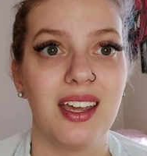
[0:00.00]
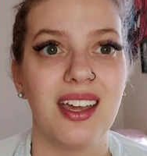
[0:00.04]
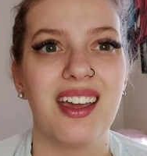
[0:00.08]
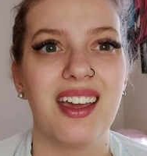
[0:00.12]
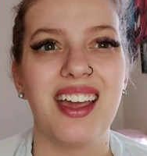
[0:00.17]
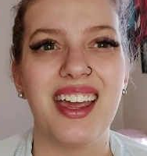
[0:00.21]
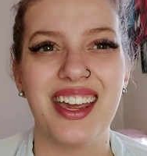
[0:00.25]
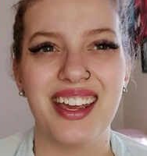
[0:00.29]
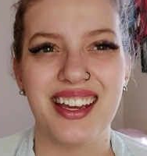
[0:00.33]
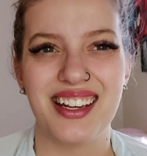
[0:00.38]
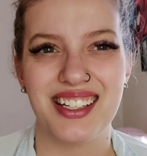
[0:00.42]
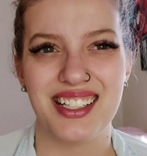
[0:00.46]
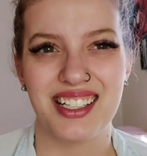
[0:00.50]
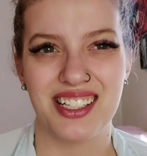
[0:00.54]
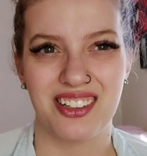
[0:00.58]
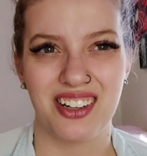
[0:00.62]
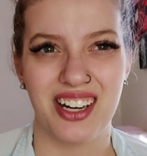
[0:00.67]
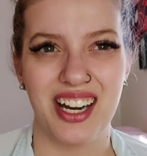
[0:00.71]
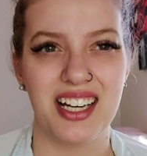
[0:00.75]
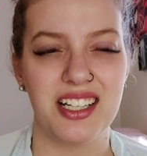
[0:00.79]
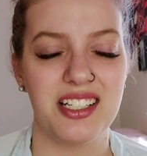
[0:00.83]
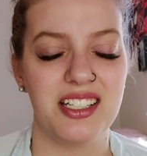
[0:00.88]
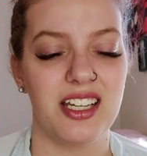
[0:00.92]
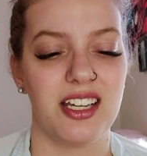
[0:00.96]
And
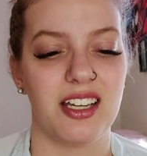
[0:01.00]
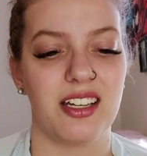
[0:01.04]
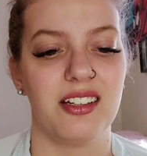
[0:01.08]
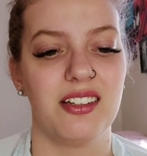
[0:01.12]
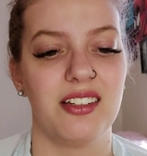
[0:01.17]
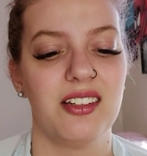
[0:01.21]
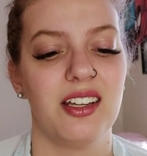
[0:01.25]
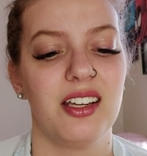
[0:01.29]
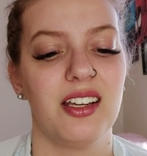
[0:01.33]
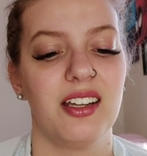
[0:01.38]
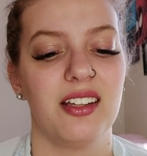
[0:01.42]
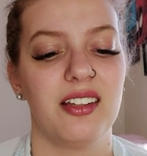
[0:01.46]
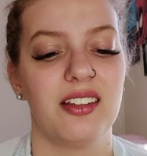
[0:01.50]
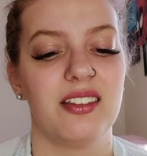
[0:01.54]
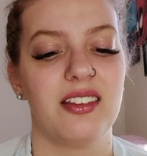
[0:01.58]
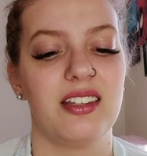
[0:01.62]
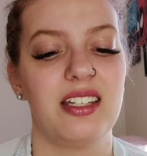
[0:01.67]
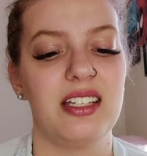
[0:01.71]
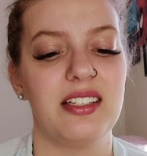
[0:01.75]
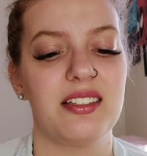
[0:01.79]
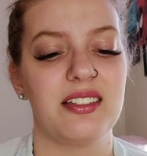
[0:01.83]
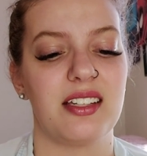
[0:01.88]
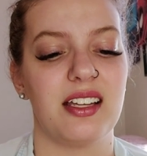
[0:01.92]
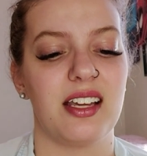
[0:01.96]
granted,
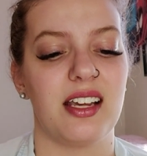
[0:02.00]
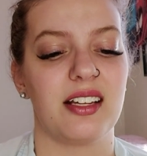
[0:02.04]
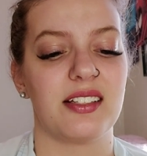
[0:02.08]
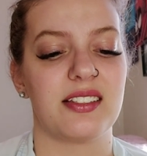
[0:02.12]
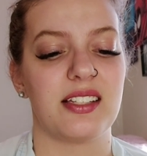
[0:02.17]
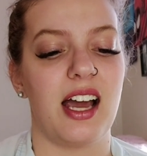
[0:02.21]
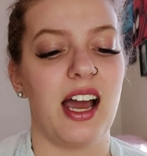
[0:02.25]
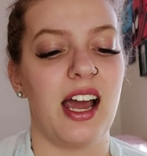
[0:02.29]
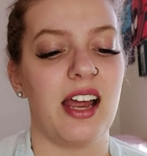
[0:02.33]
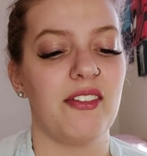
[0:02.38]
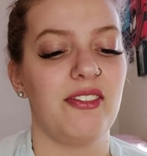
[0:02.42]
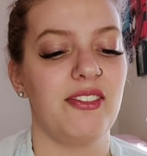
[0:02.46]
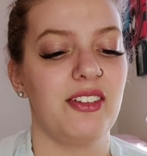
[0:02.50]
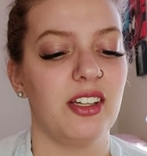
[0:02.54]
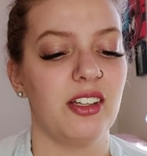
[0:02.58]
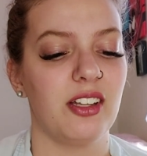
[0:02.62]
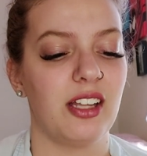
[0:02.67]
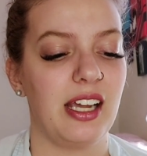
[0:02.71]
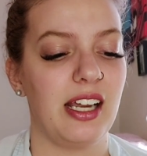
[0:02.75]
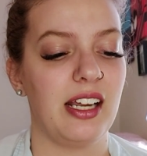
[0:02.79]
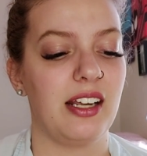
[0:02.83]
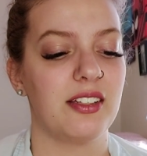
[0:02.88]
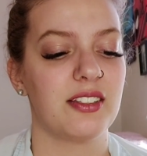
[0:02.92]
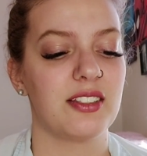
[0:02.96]
these things, I feel
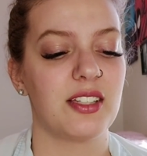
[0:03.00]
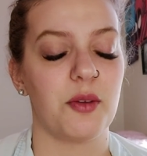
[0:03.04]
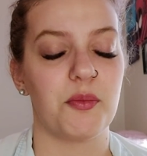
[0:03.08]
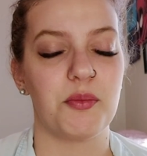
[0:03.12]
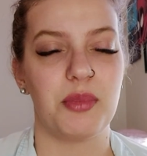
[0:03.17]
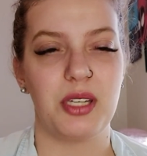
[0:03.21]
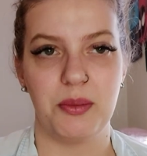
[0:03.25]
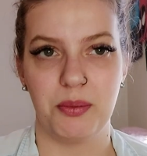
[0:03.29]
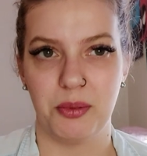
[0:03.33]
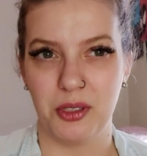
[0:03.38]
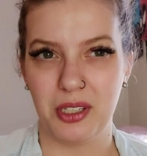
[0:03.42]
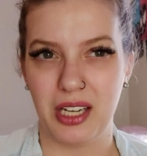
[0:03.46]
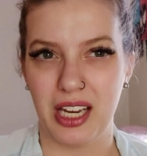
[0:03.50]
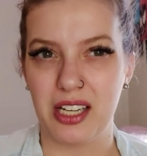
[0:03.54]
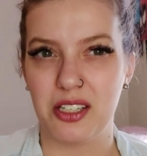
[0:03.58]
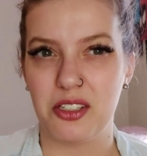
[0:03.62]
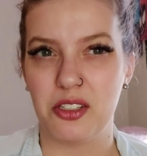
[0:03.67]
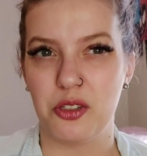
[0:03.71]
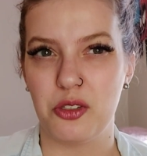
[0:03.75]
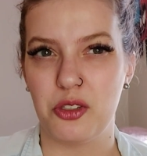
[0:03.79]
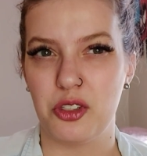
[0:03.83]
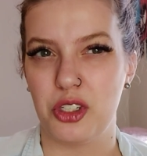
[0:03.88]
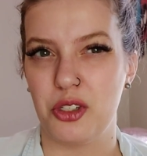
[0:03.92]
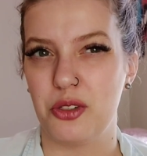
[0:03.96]
like some people get to
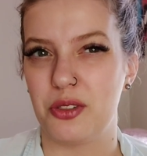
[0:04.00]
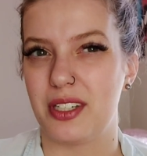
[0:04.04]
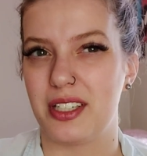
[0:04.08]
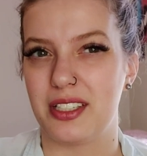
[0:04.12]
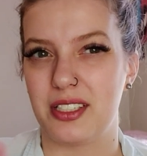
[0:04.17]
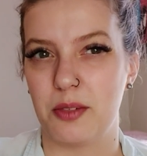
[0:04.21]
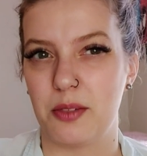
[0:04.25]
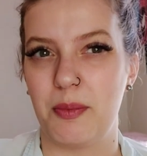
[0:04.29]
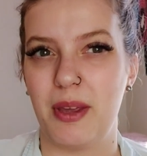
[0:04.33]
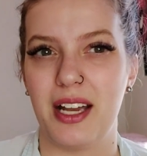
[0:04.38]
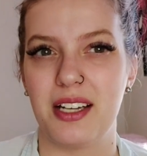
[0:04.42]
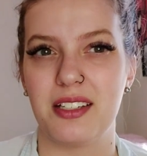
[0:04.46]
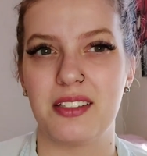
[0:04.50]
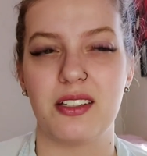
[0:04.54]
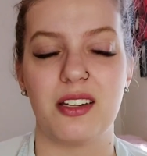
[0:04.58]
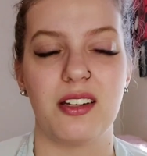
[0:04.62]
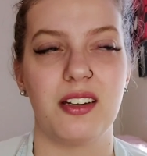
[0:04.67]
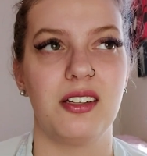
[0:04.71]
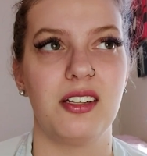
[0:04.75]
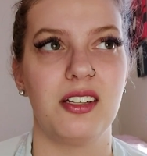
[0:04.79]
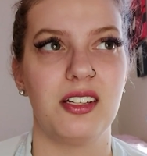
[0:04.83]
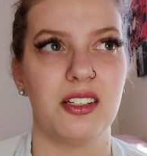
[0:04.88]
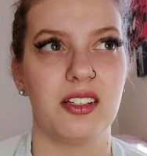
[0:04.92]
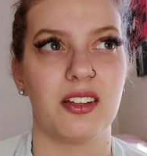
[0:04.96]
choose. It depends
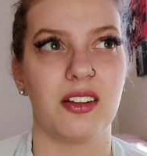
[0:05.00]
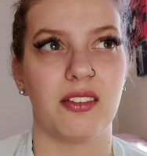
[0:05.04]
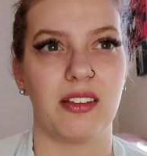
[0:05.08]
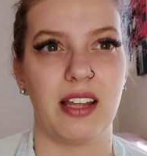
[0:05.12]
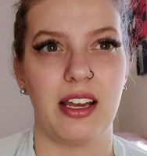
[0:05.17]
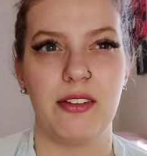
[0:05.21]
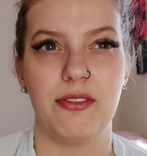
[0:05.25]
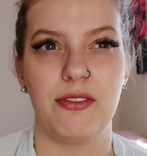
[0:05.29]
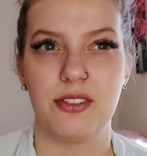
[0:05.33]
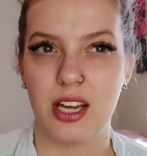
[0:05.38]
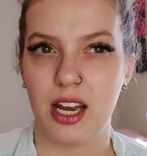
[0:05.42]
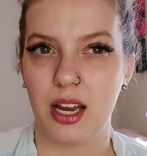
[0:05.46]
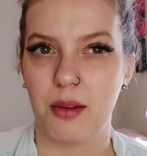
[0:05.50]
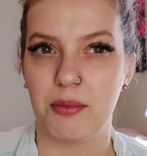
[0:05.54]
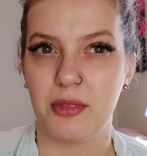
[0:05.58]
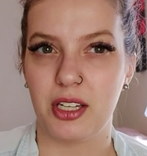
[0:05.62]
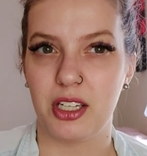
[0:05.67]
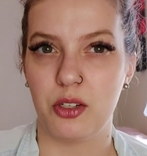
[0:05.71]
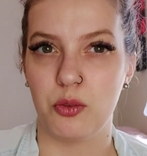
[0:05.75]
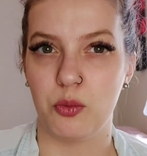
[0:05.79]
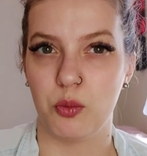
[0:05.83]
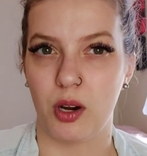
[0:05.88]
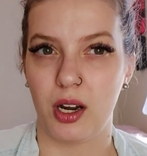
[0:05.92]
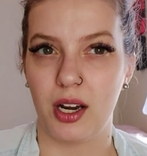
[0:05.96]
on the lifetime that you
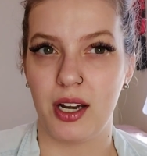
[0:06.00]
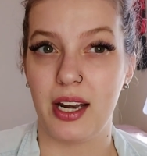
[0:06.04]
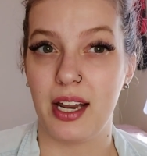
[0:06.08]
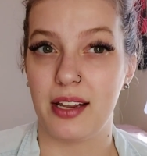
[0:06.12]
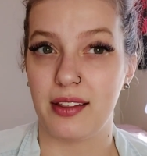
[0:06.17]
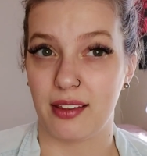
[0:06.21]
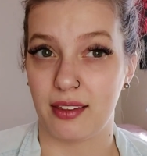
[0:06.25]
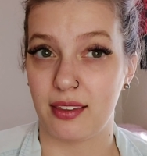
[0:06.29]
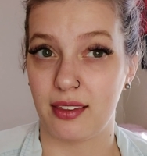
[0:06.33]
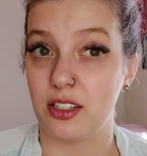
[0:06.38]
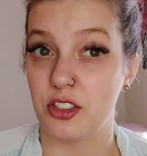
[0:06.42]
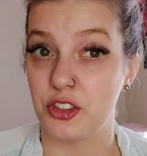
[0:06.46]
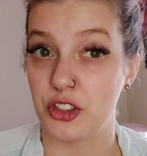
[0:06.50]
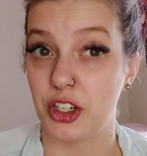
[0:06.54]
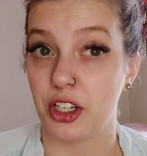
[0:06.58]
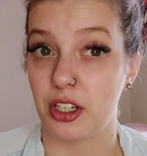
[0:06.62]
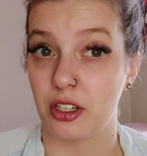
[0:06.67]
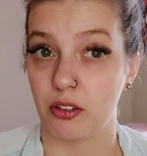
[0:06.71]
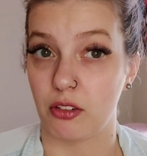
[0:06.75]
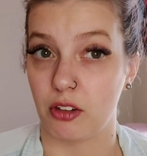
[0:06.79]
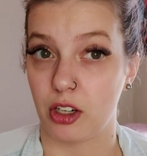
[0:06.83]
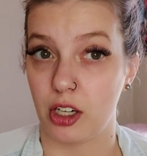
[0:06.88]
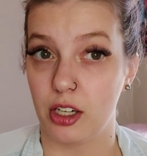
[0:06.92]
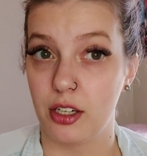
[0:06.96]
want and the things you're going to
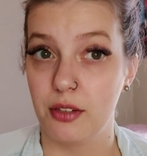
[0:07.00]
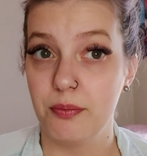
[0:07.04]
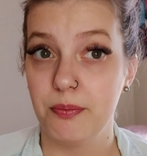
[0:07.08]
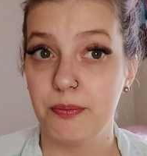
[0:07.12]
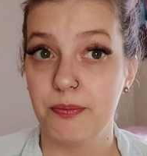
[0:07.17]
learn.